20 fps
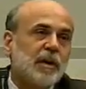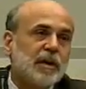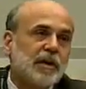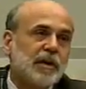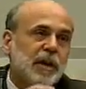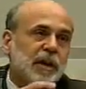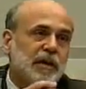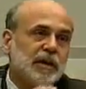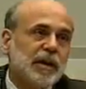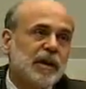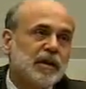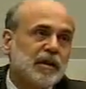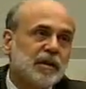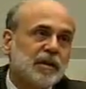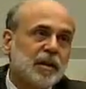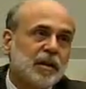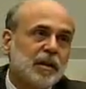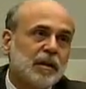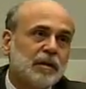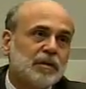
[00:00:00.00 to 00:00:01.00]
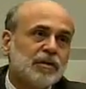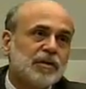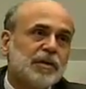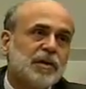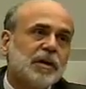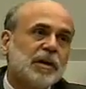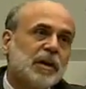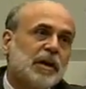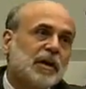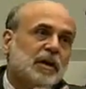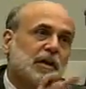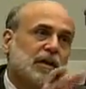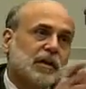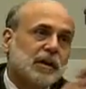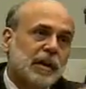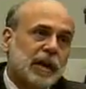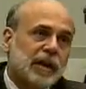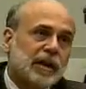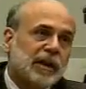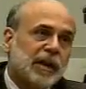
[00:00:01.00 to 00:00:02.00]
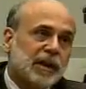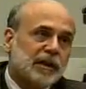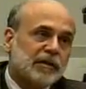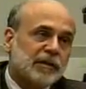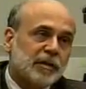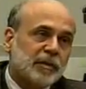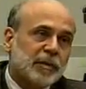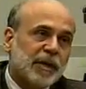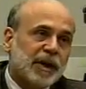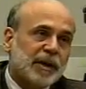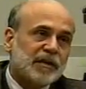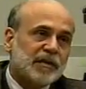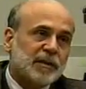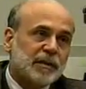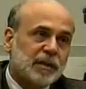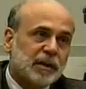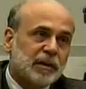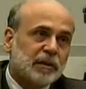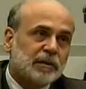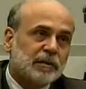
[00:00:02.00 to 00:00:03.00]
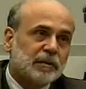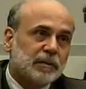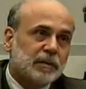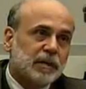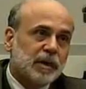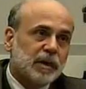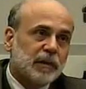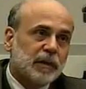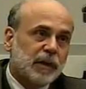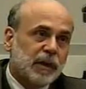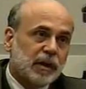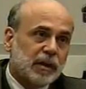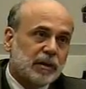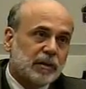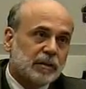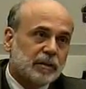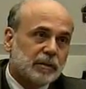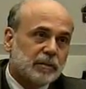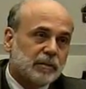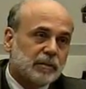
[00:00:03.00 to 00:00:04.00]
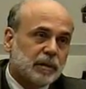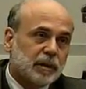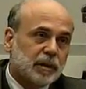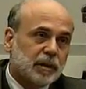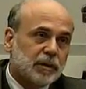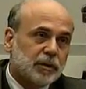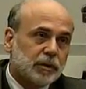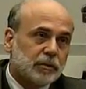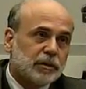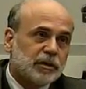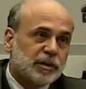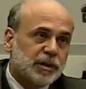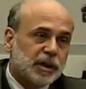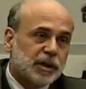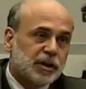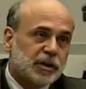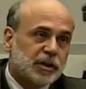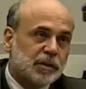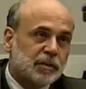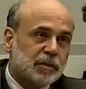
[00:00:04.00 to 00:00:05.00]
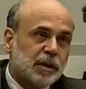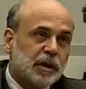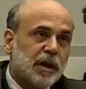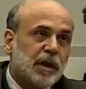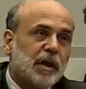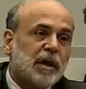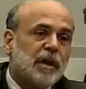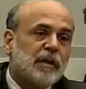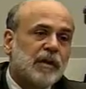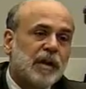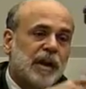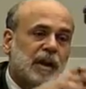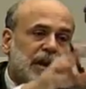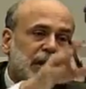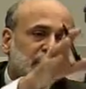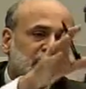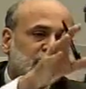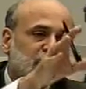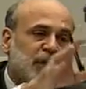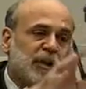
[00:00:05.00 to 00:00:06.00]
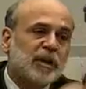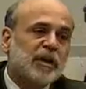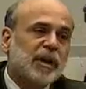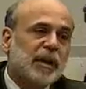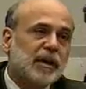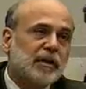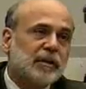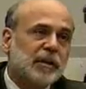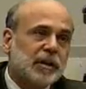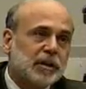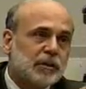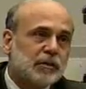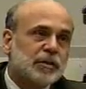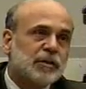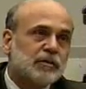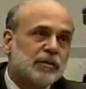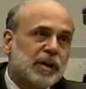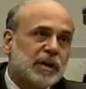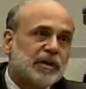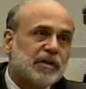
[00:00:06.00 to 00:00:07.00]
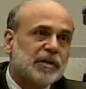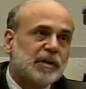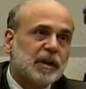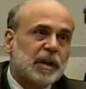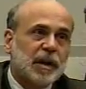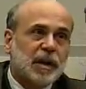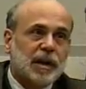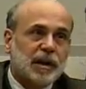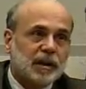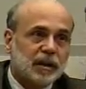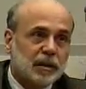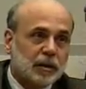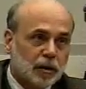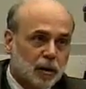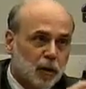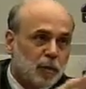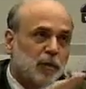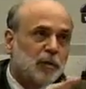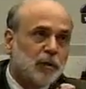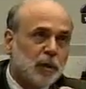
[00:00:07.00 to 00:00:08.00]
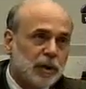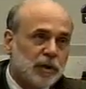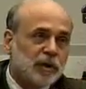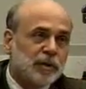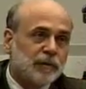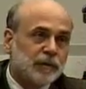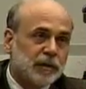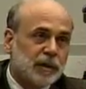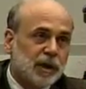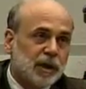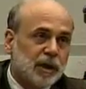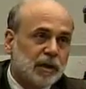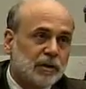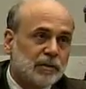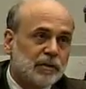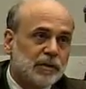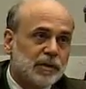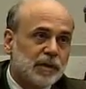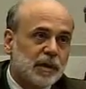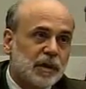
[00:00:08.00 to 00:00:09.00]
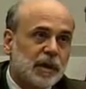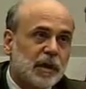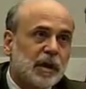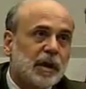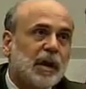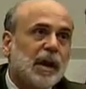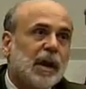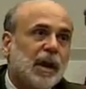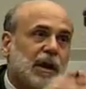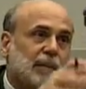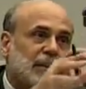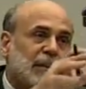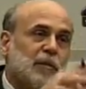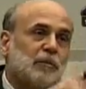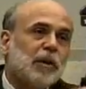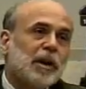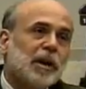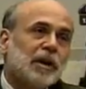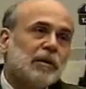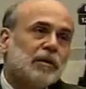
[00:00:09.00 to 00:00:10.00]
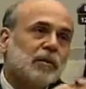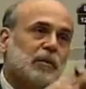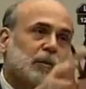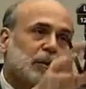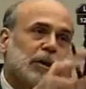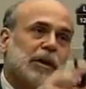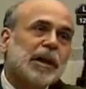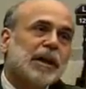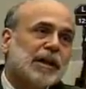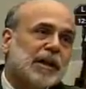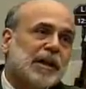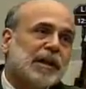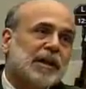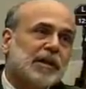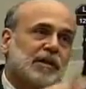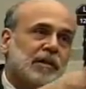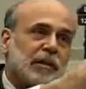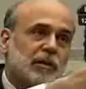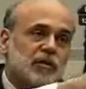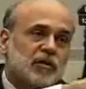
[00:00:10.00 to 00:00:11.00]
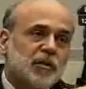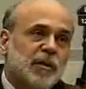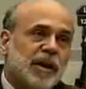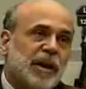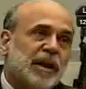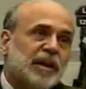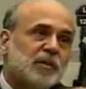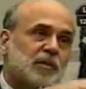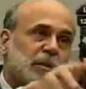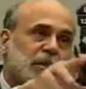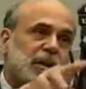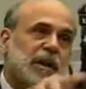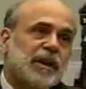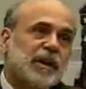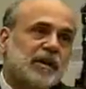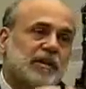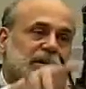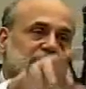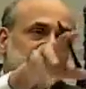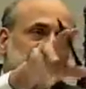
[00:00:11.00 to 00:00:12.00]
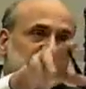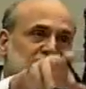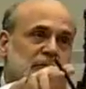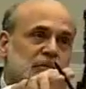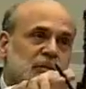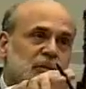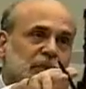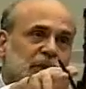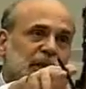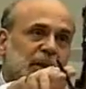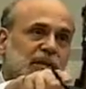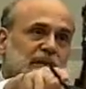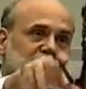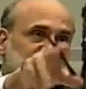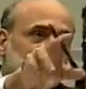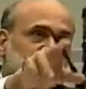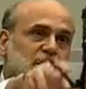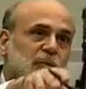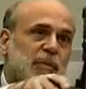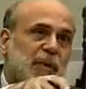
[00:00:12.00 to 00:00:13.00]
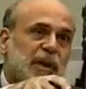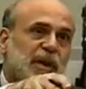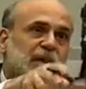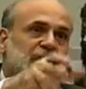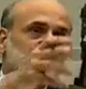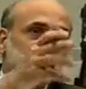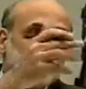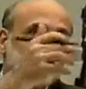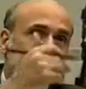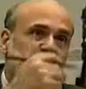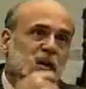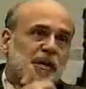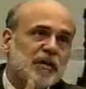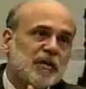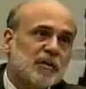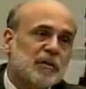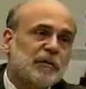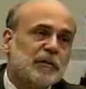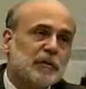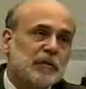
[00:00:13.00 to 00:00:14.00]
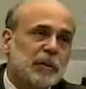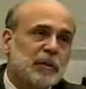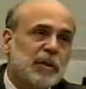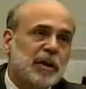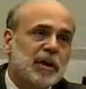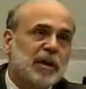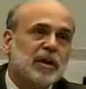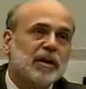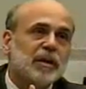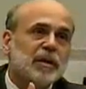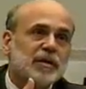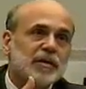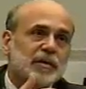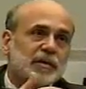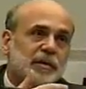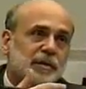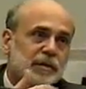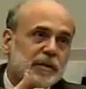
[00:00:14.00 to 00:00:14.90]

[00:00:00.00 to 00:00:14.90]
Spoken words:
They take the dollars, lend it out to the banks in their jurisdiction. That helps bring down interest rates in the global market for dollars. And meanwhile, we're not lending to those banks, we're lending to the central bank. The central bank is responsible for repaying us.